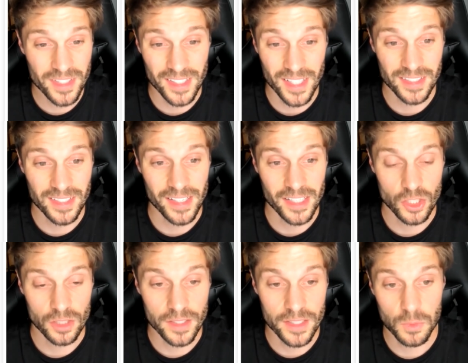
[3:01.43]
the
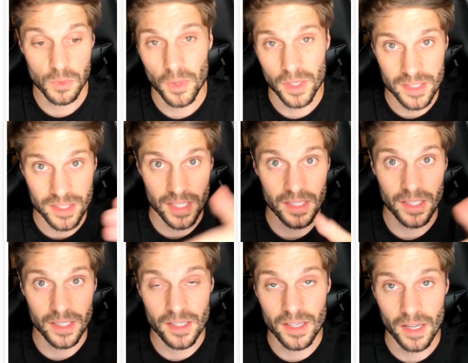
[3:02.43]
destination list we want to send
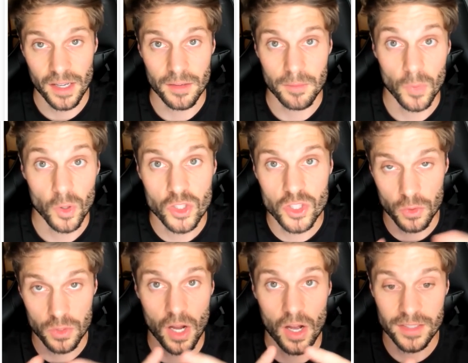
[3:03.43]
and merge
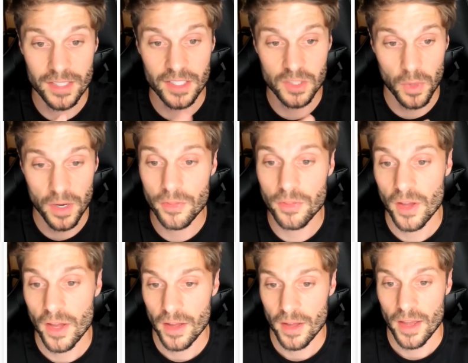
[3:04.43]
those contacts with,
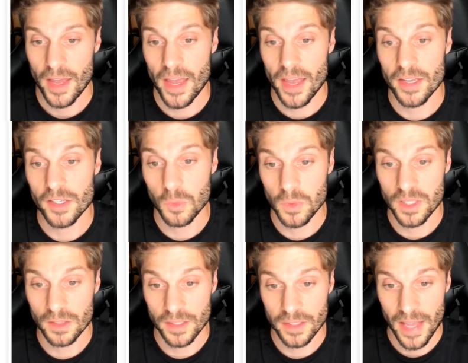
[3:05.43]
and we
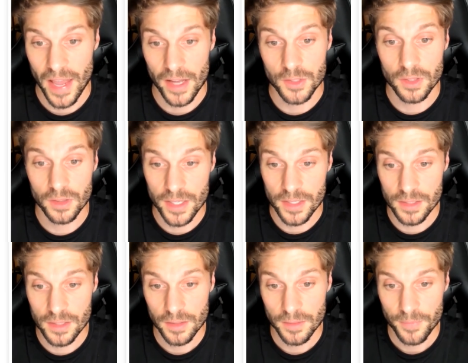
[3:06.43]
clicked Add to
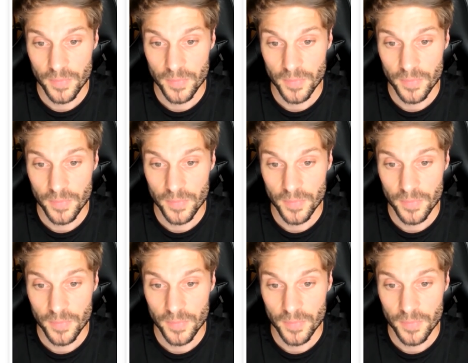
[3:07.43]
List.